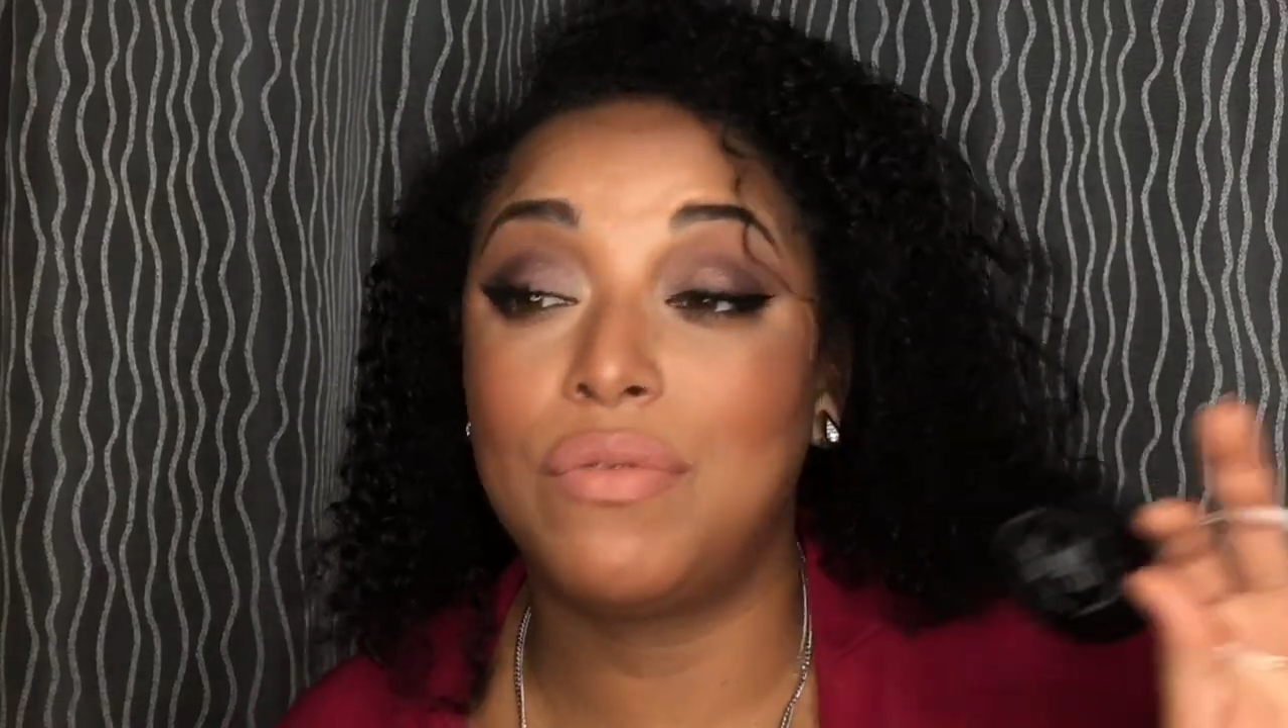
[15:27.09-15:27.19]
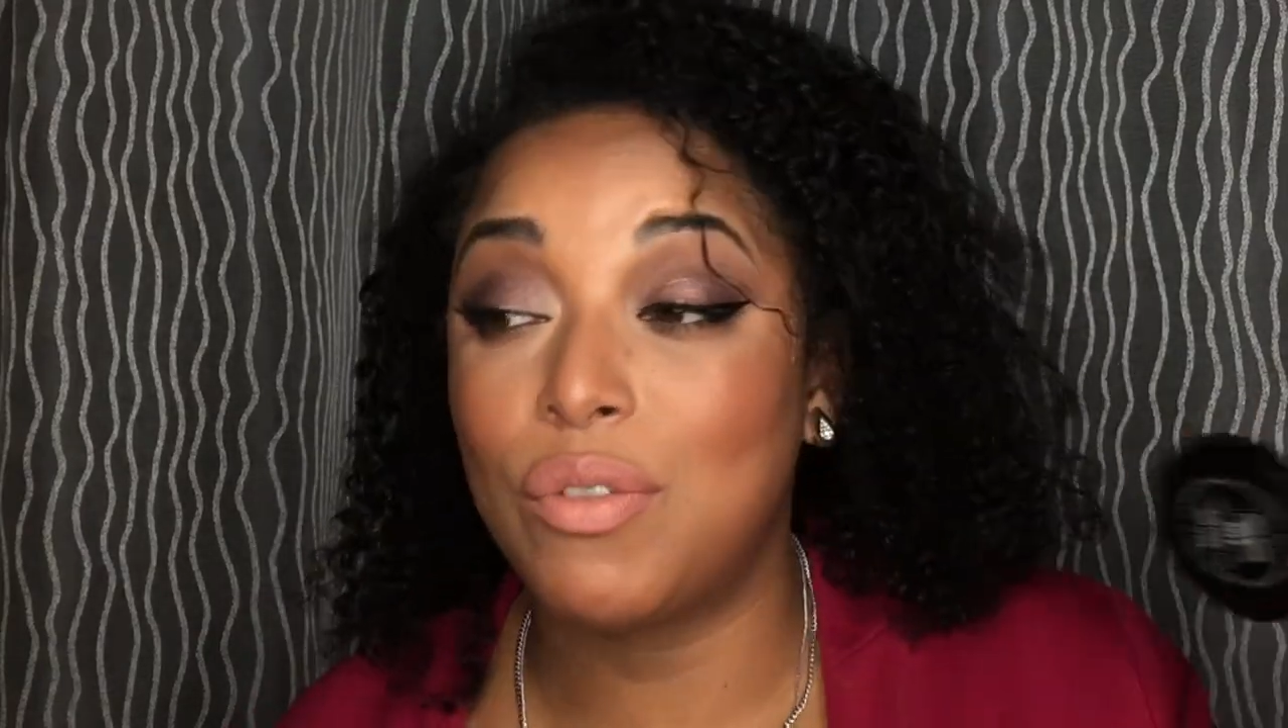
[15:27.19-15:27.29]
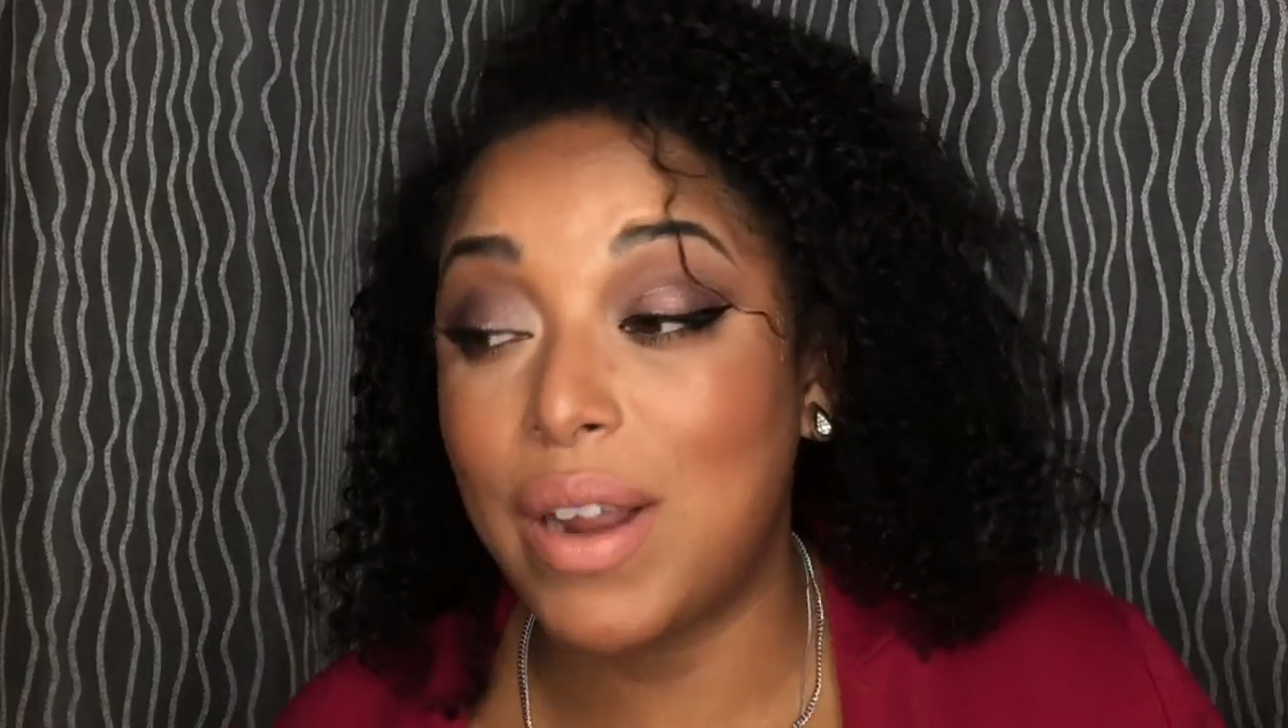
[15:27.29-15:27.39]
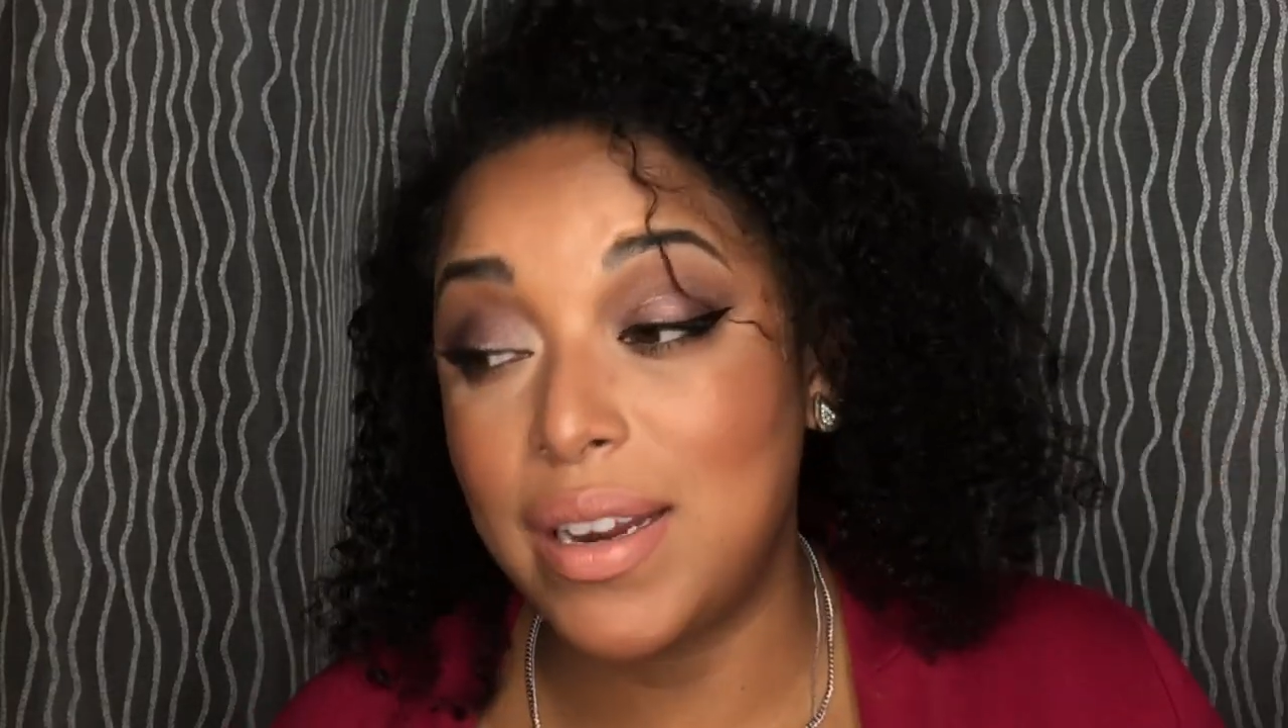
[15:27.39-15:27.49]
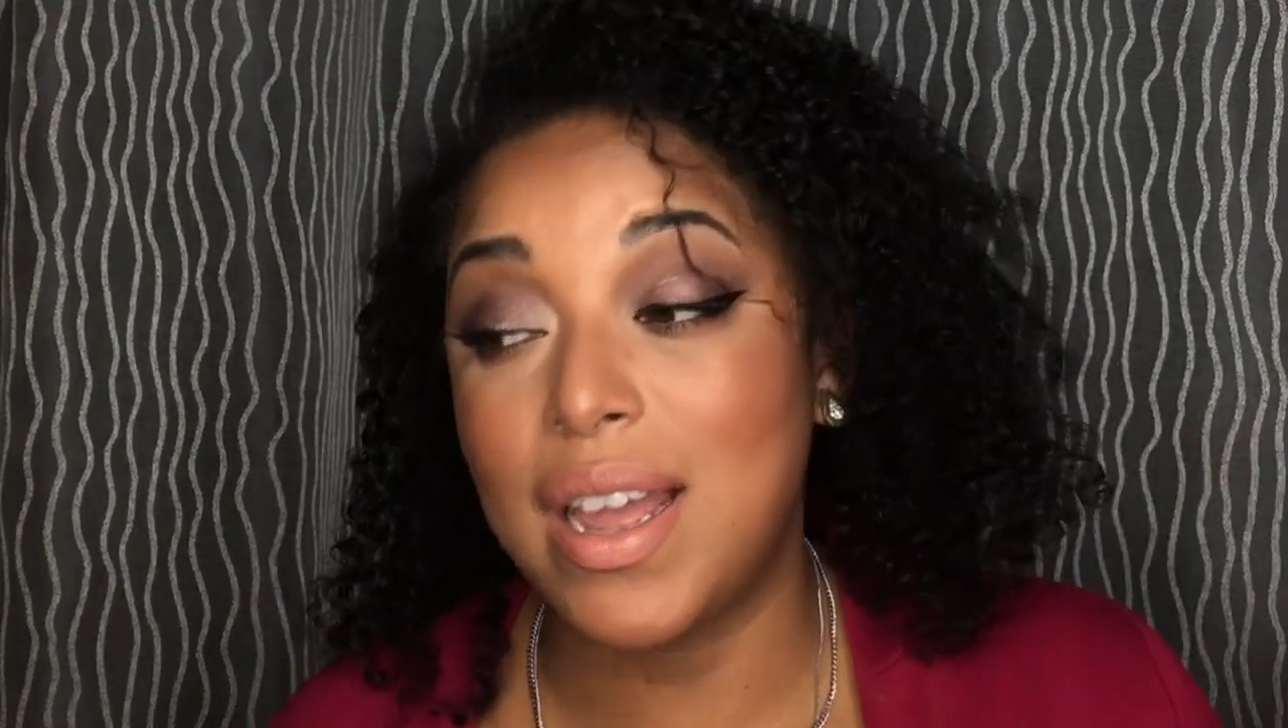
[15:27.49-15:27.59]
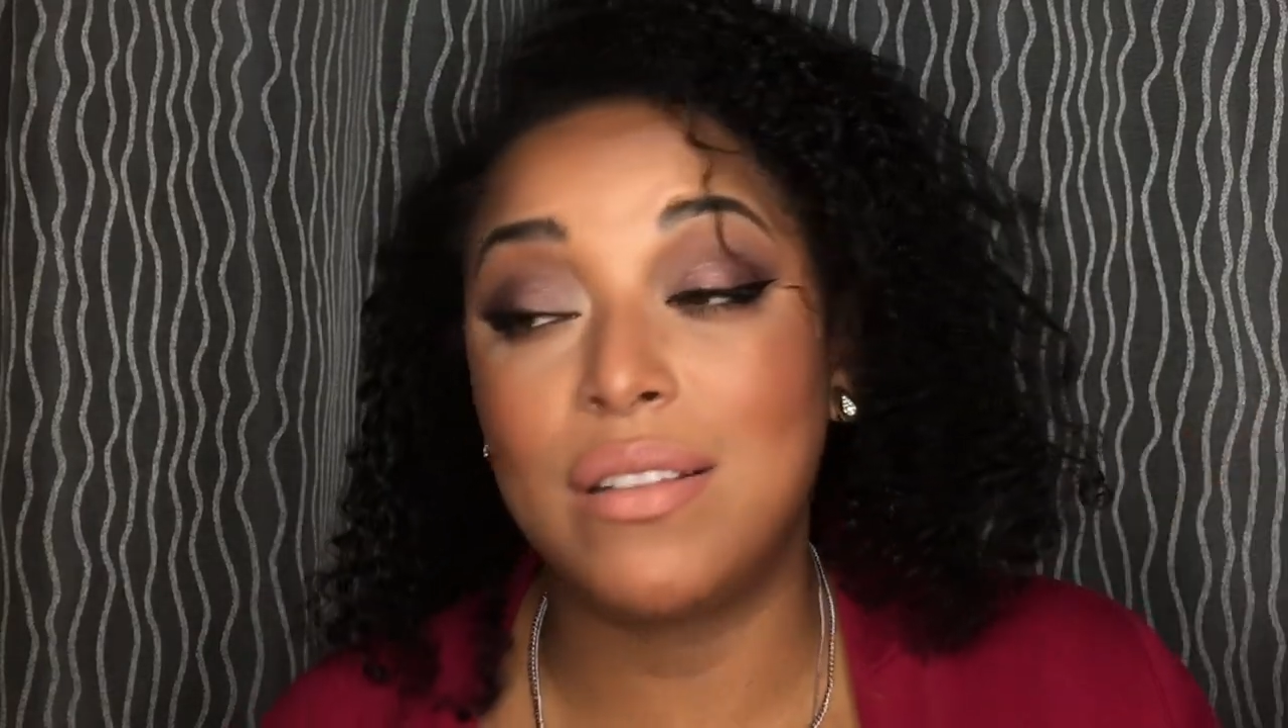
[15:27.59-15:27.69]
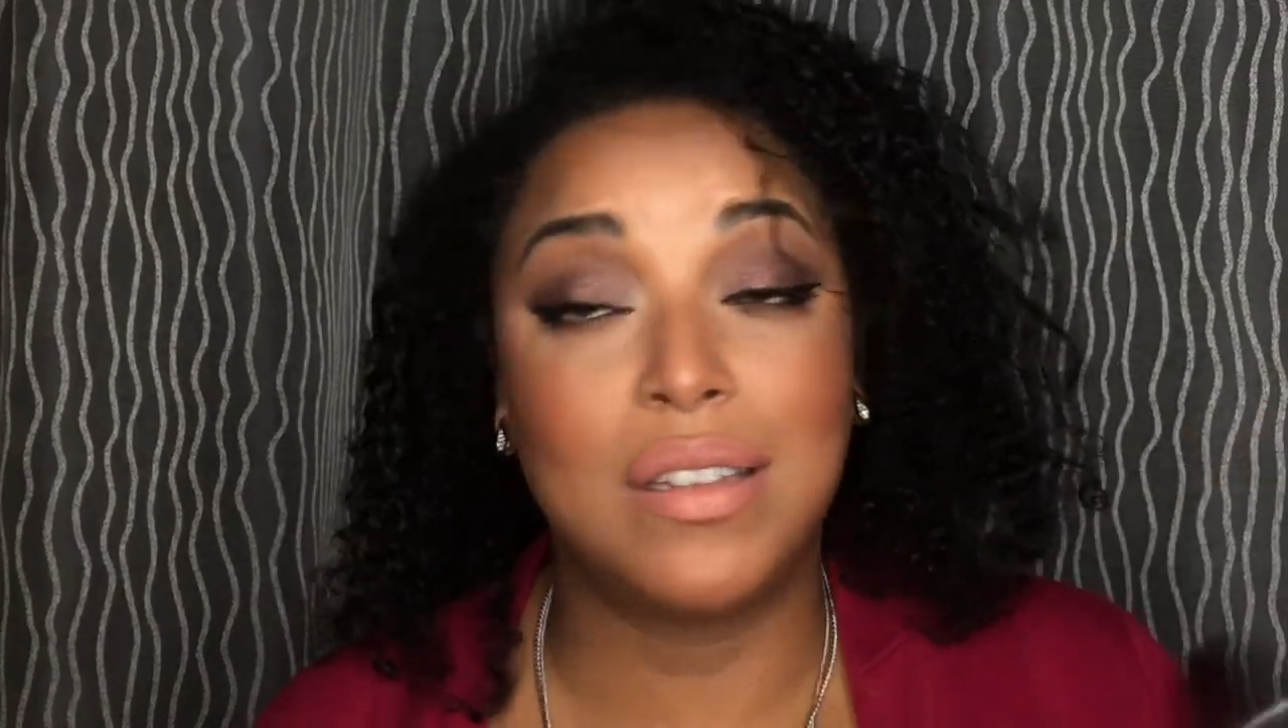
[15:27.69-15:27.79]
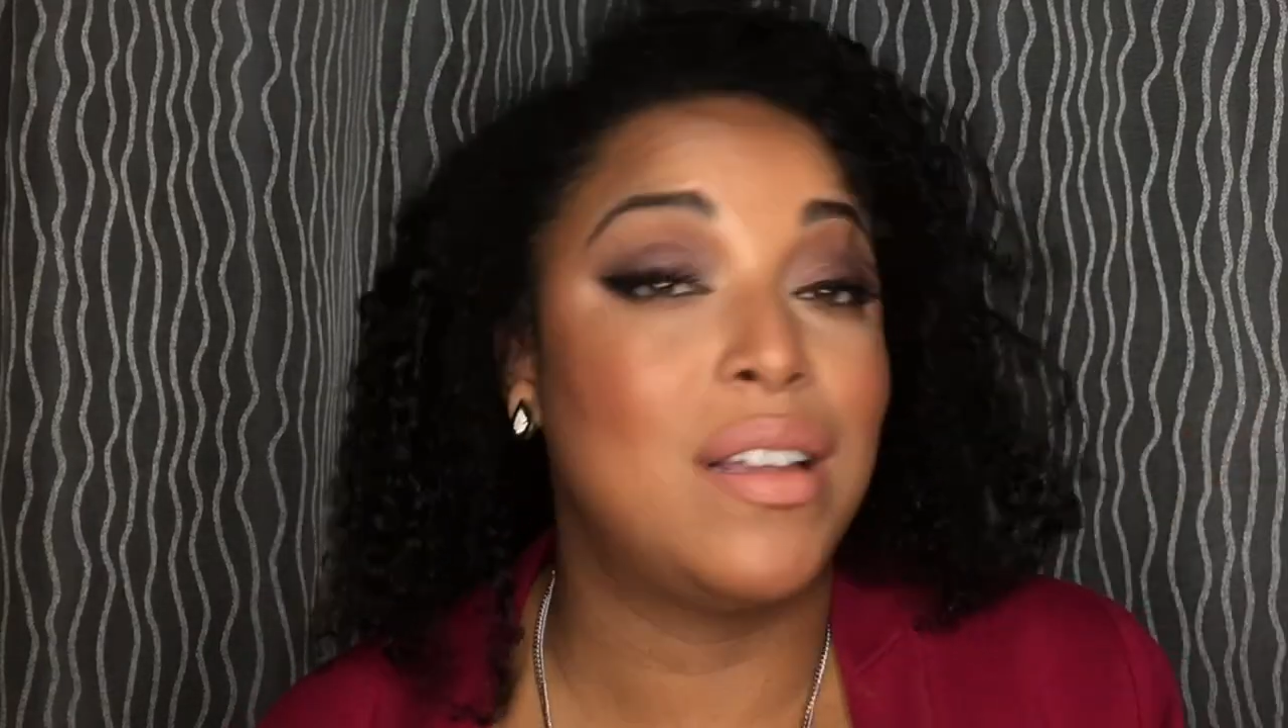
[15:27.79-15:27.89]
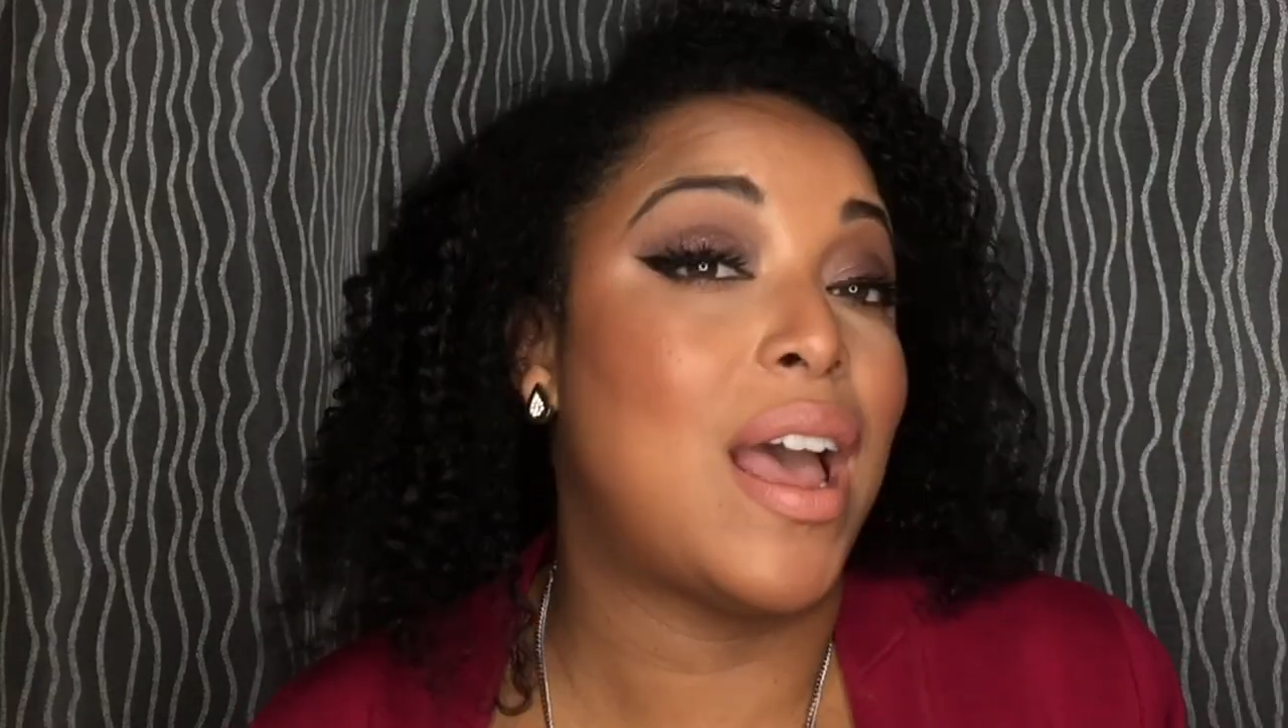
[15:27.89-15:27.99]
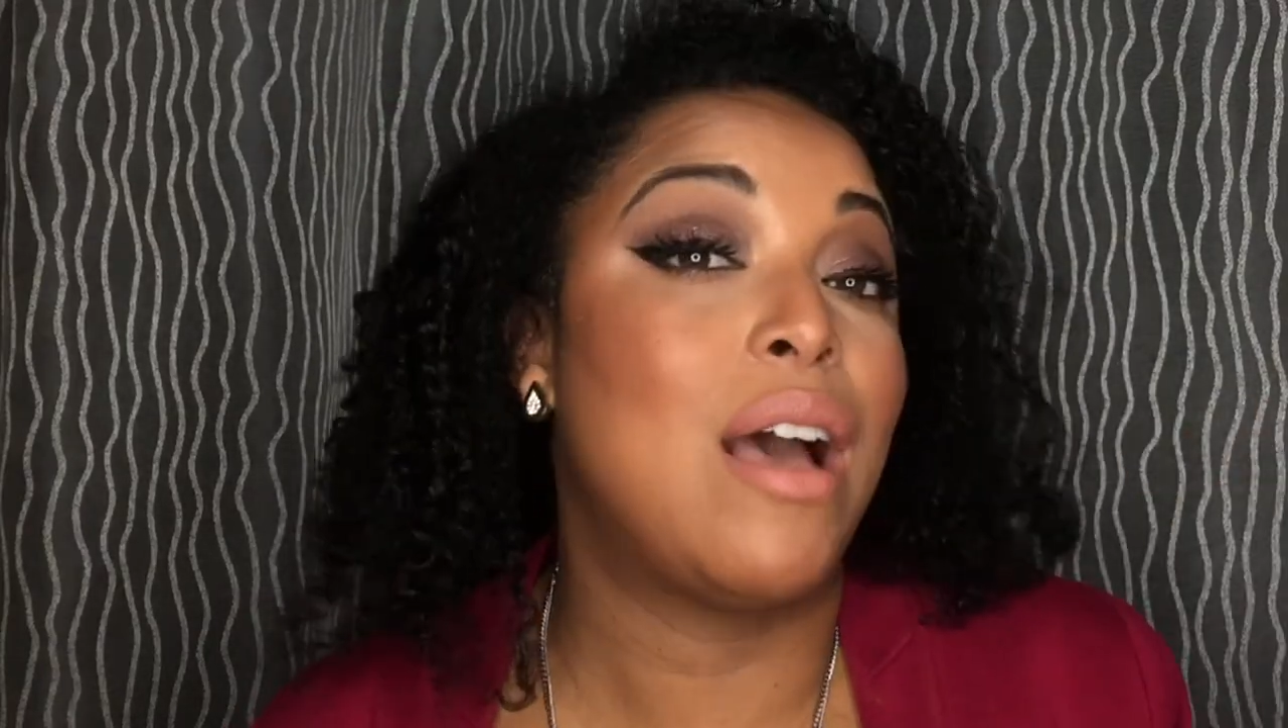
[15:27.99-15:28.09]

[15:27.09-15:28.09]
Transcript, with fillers: For right now,